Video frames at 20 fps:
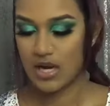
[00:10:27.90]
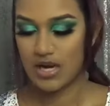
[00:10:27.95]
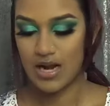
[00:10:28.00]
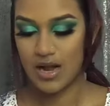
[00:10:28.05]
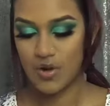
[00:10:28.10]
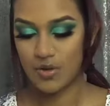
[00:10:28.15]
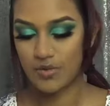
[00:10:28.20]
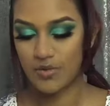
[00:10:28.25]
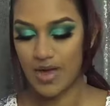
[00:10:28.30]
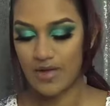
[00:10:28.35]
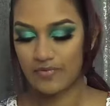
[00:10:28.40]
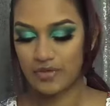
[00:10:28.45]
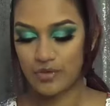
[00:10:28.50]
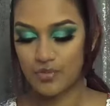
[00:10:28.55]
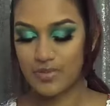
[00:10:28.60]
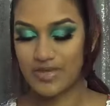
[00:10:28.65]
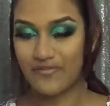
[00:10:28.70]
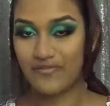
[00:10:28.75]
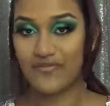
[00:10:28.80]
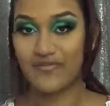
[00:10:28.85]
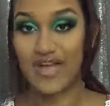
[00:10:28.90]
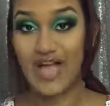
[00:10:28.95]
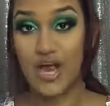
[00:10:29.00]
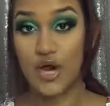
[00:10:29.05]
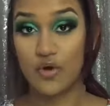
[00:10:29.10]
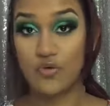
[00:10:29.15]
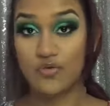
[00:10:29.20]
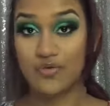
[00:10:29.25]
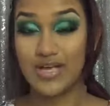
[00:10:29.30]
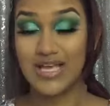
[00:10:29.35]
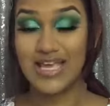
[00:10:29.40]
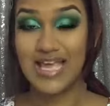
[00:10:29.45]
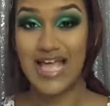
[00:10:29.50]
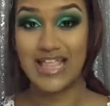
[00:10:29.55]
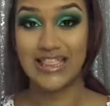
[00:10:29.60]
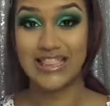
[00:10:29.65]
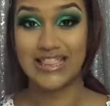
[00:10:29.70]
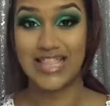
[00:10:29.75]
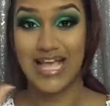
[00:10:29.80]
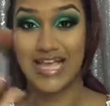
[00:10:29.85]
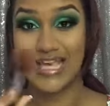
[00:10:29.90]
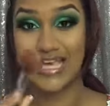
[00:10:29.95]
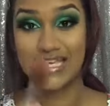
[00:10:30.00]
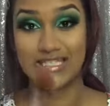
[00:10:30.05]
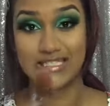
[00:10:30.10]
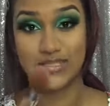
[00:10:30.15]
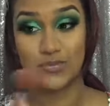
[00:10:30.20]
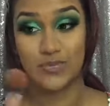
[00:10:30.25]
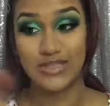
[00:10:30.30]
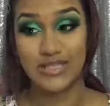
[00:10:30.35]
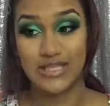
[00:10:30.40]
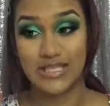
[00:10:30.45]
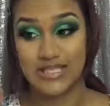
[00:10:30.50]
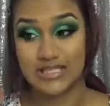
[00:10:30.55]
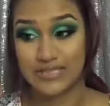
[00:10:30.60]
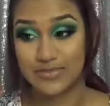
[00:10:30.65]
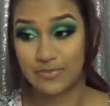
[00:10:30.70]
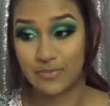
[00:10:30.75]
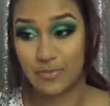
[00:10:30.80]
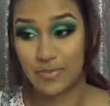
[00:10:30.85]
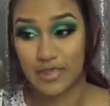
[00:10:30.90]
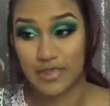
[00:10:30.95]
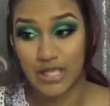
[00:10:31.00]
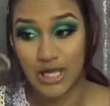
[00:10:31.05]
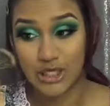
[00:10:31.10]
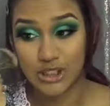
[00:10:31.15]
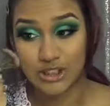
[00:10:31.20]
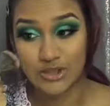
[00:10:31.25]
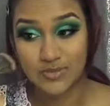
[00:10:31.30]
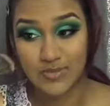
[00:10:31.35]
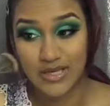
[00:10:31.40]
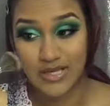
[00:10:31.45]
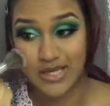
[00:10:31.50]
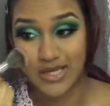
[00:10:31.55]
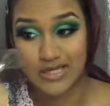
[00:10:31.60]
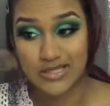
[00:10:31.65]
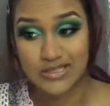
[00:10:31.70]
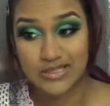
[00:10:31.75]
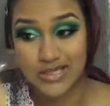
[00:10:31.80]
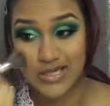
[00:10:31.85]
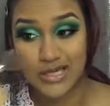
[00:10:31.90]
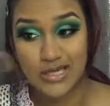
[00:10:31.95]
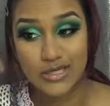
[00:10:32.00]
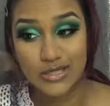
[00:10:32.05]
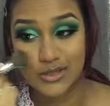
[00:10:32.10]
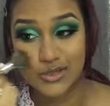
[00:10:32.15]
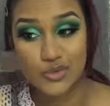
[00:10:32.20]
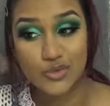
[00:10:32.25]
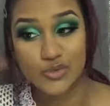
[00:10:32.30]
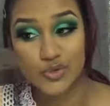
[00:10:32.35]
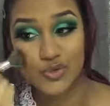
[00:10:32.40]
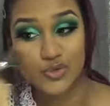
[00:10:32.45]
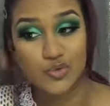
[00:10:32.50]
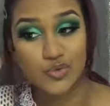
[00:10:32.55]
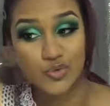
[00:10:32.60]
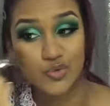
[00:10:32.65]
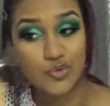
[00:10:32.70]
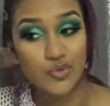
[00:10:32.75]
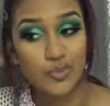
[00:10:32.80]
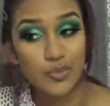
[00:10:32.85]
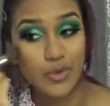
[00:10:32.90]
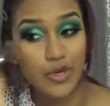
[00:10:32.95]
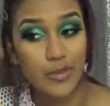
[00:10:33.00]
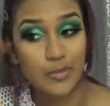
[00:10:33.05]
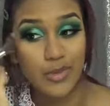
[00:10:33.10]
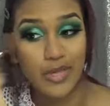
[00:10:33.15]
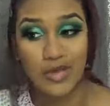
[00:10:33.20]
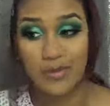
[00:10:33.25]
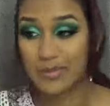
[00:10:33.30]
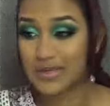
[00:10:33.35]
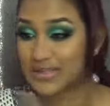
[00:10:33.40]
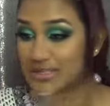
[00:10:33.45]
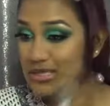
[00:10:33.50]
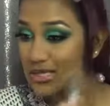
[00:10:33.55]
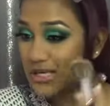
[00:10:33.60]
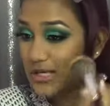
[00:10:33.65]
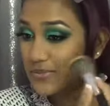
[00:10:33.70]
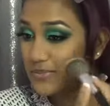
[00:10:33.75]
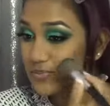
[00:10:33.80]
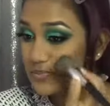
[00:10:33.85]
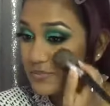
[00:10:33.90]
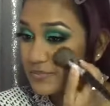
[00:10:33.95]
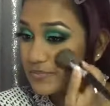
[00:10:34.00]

Now you have to be very light-handed with this blush because it is super pigmented.